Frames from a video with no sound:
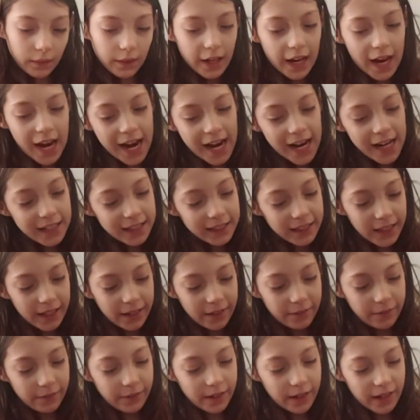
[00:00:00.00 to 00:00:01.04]
And
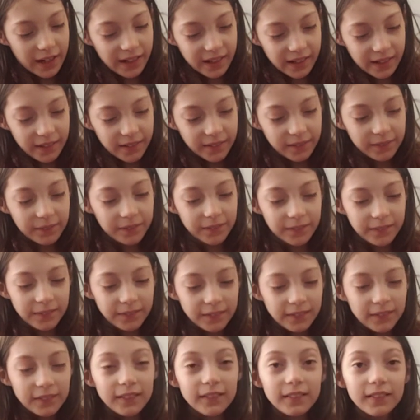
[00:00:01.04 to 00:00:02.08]
here we are.
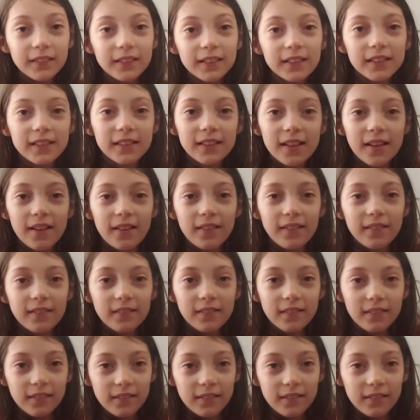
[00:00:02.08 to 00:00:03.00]
So